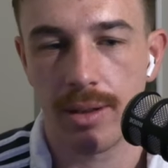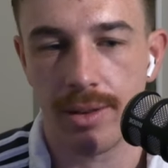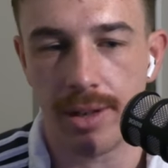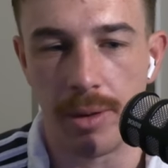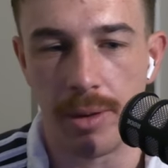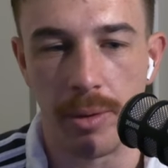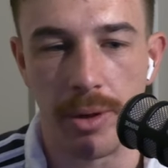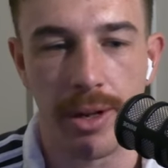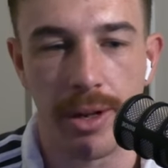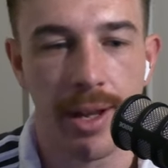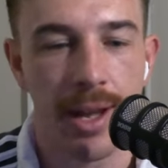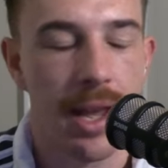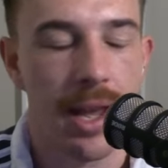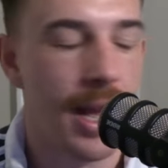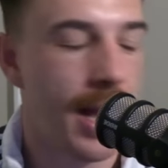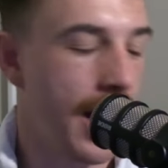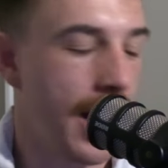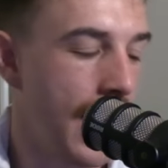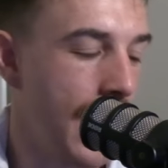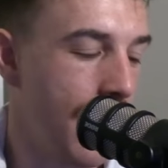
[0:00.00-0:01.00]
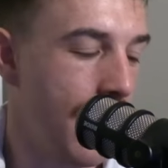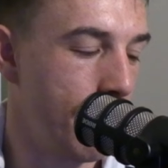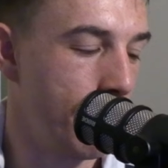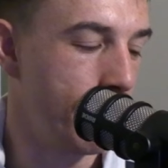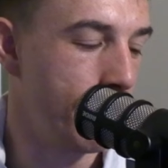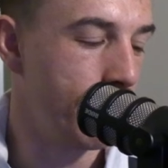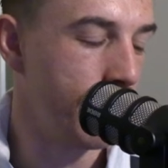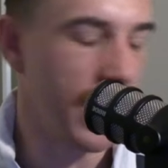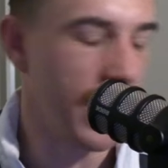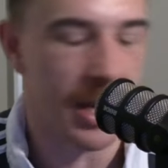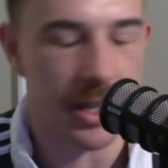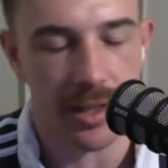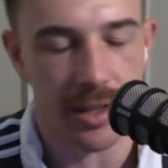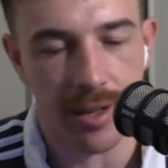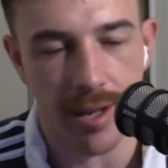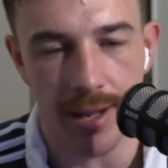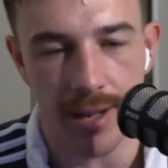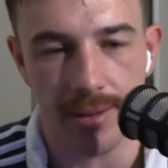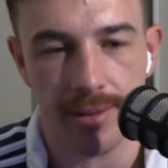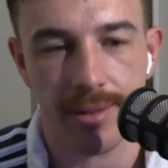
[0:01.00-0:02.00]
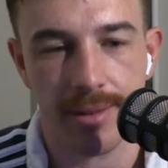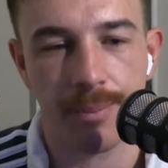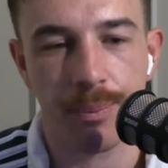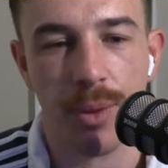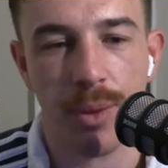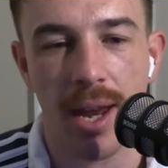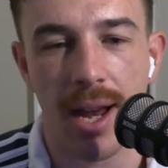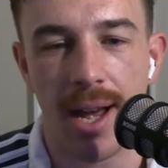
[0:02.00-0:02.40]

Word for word: c word. Um, hey, cunt.